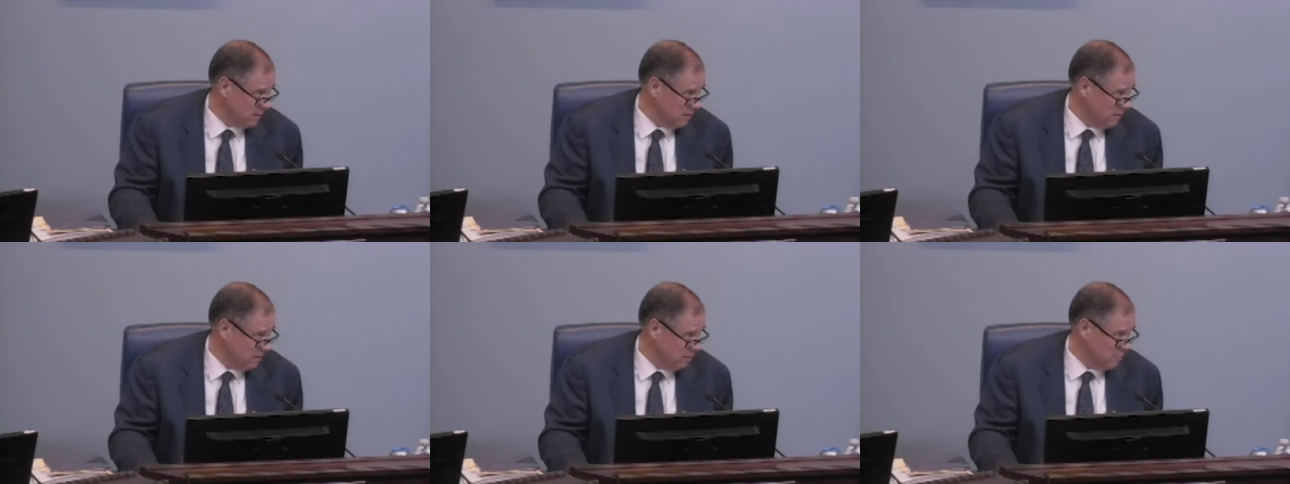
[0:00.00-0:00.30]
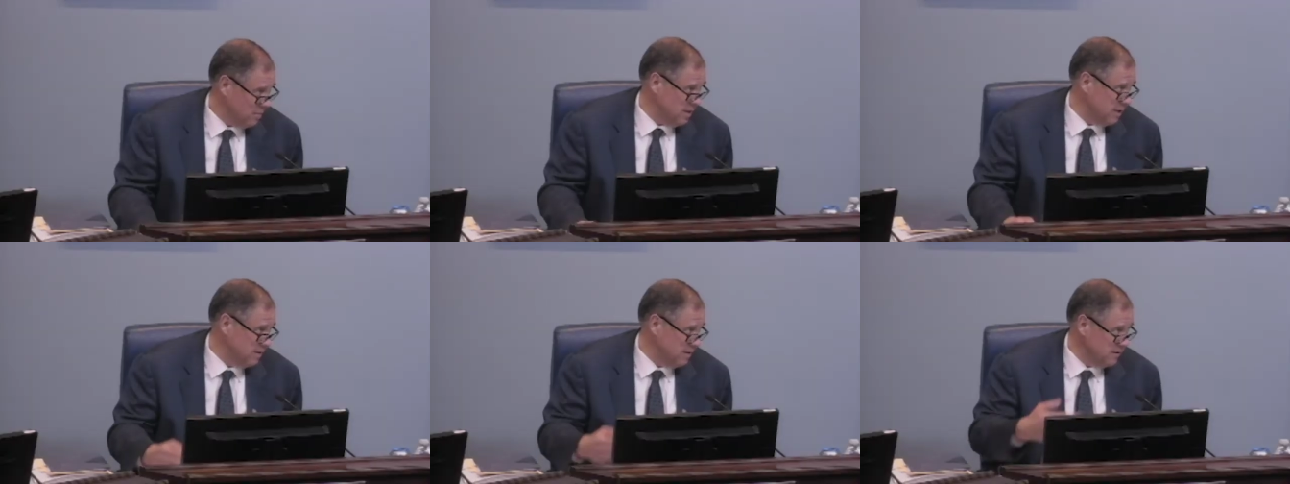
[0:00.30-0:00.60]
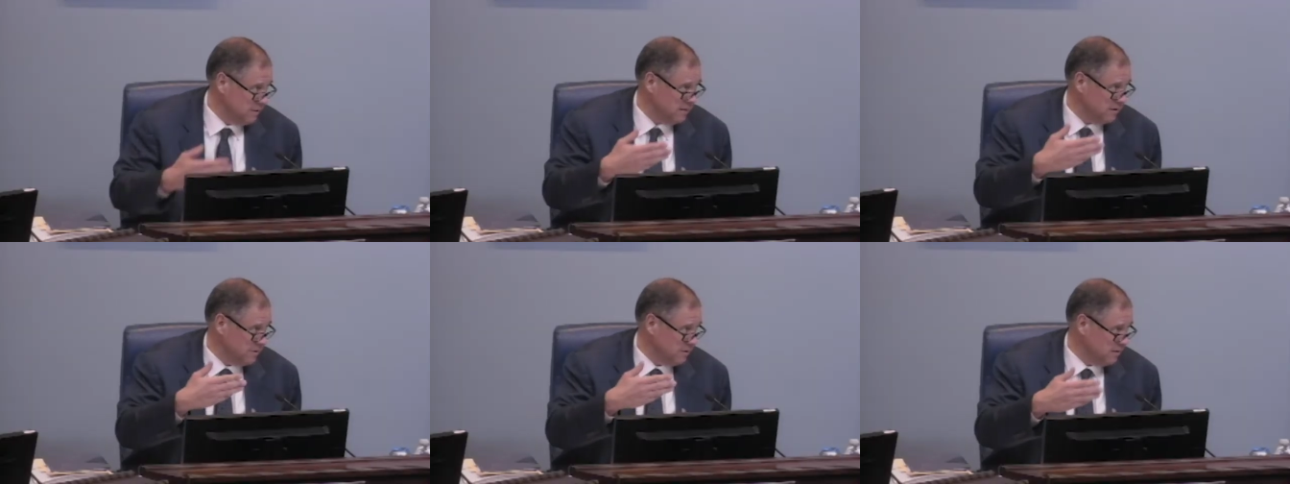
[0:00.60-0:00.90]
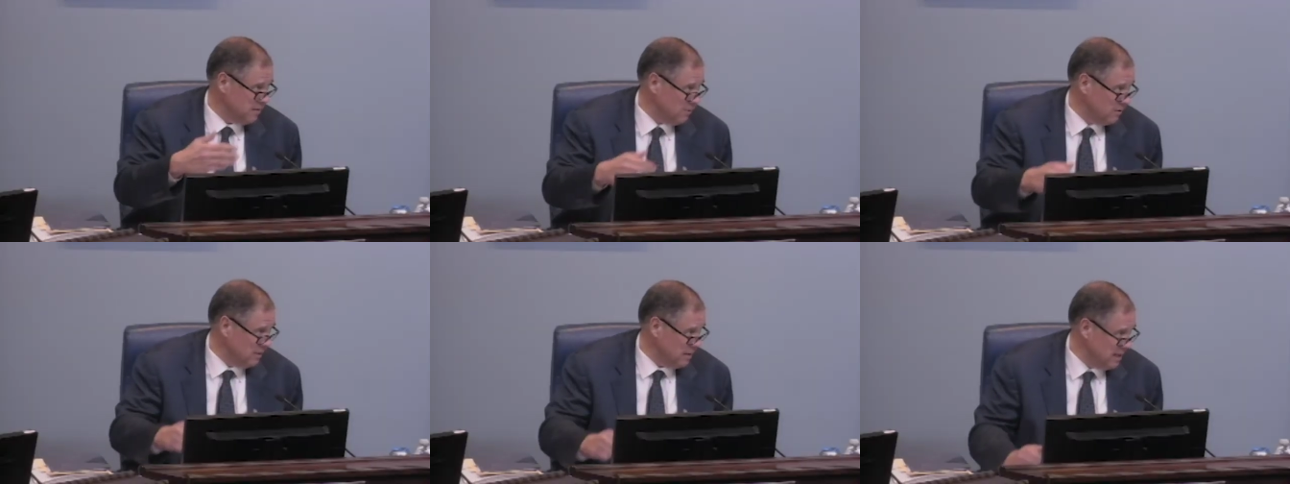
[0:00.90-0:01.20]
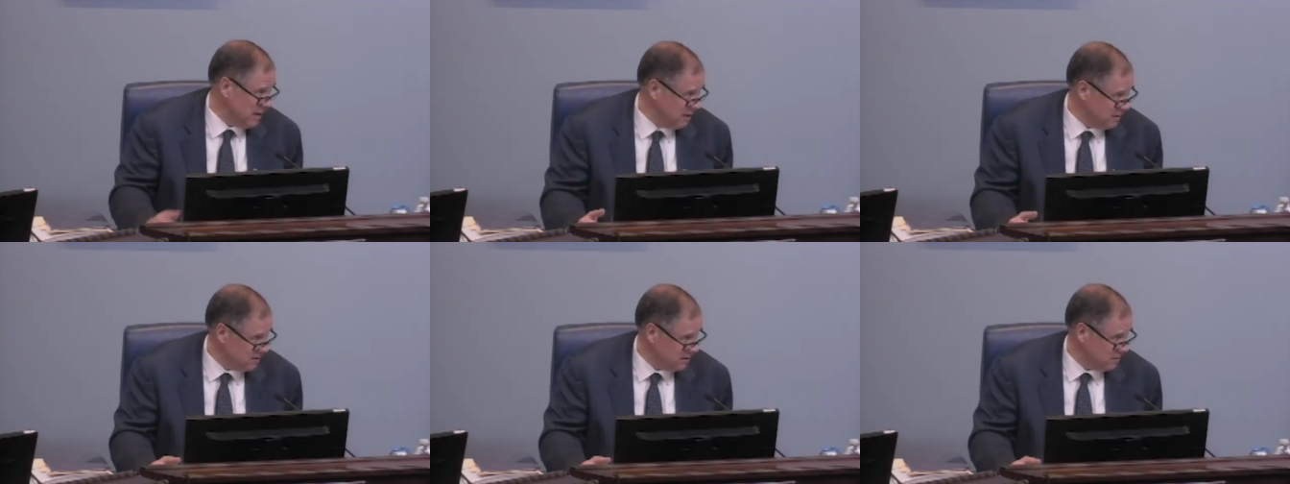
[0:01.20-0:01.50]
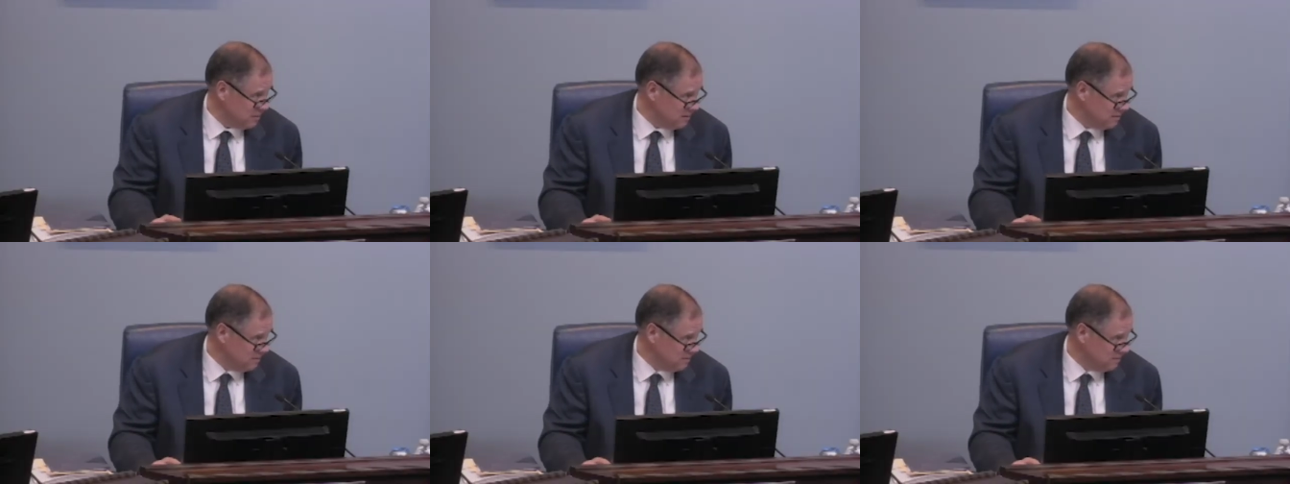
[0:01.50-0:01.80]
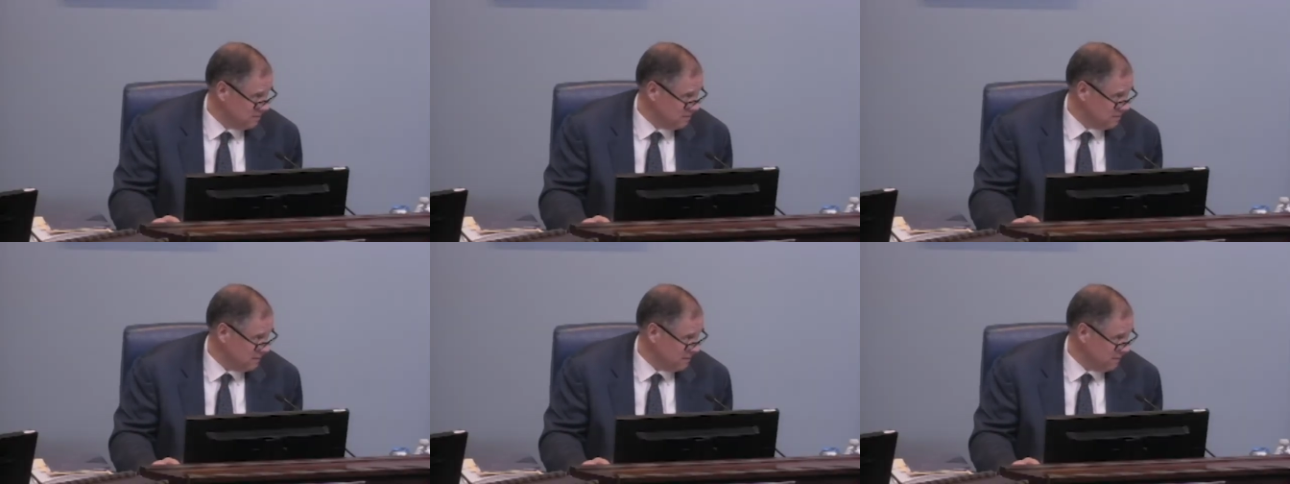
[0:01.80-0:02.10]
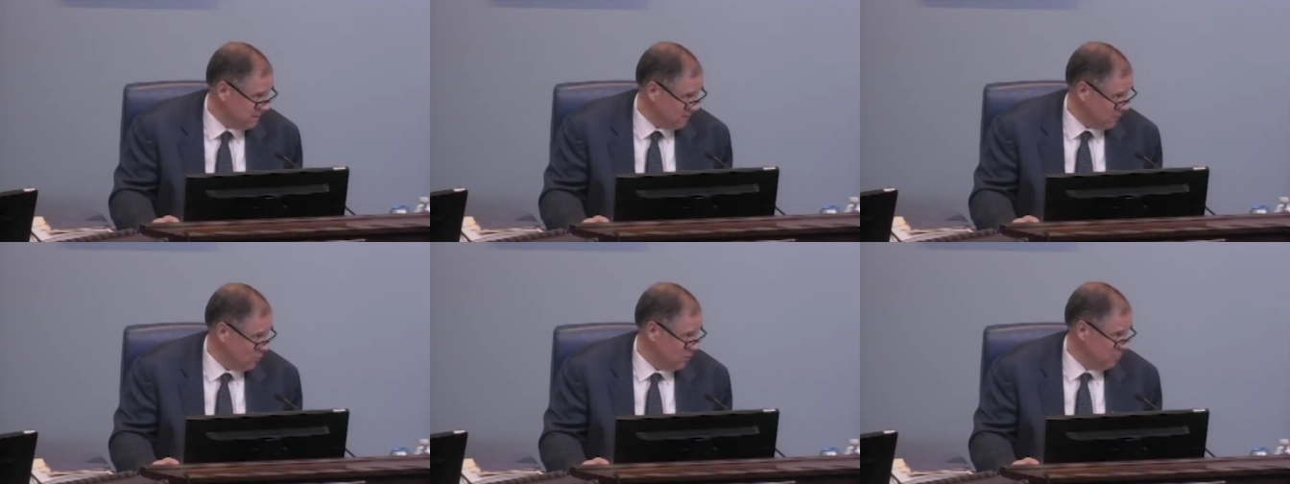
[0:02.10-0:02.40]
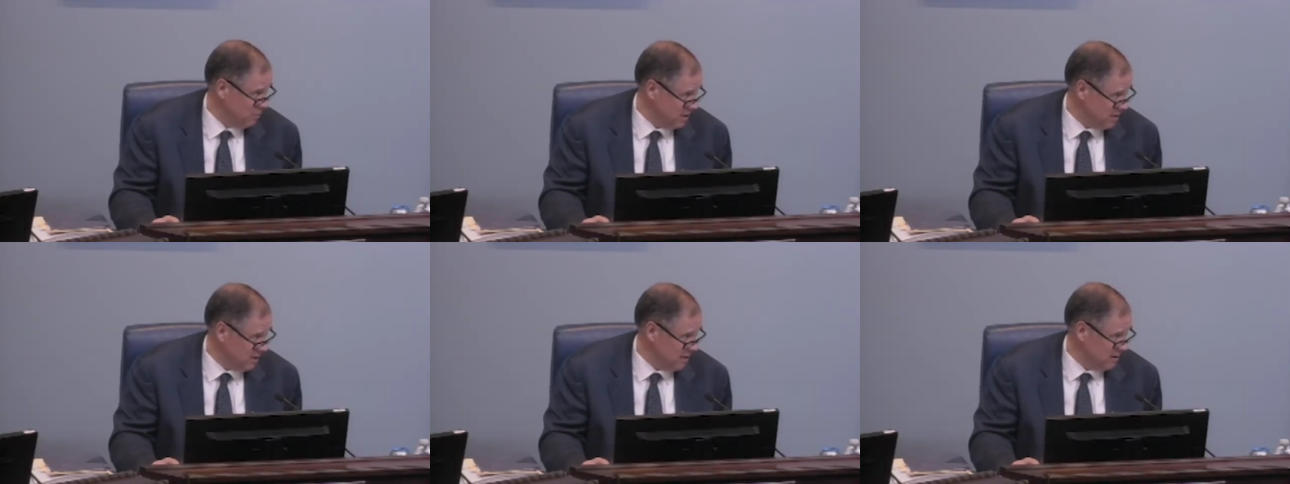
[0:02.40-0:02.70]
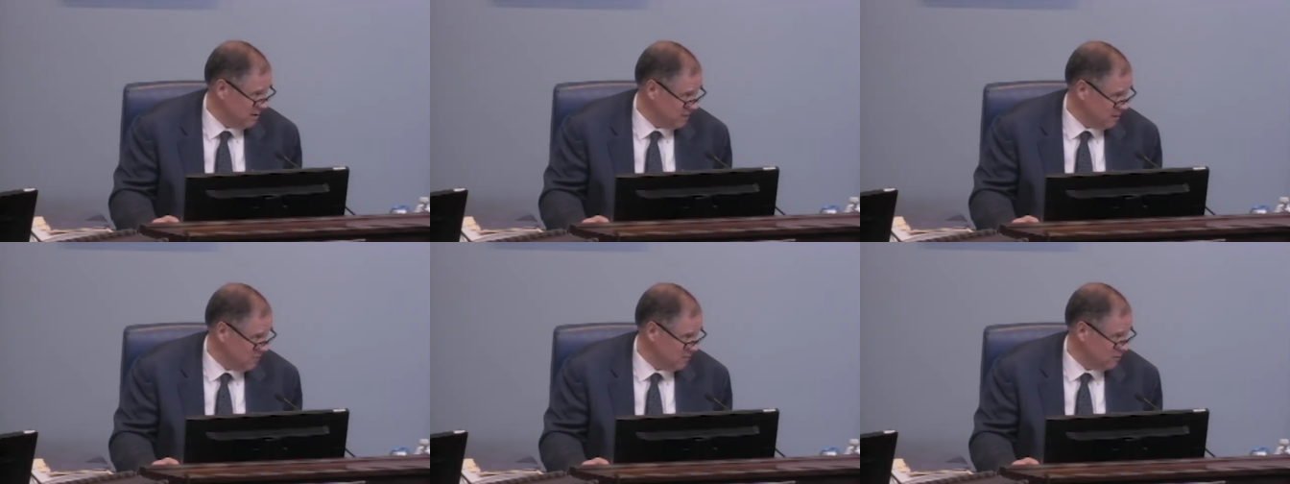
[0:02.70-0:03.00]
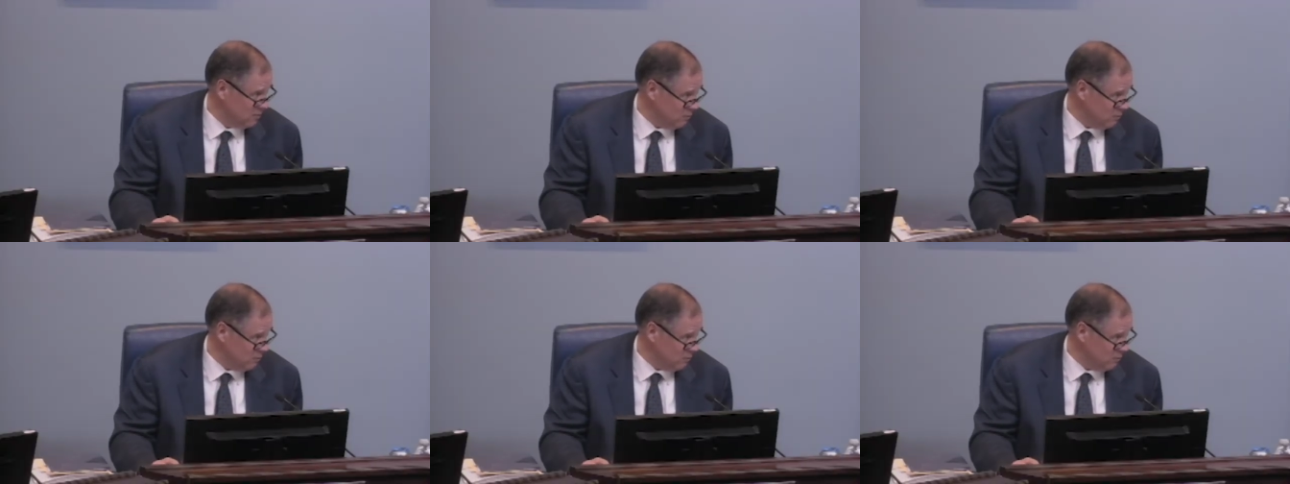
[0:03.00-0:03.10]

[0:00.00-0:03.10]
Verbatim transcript: Touching on what you talked about, which was the NCCP,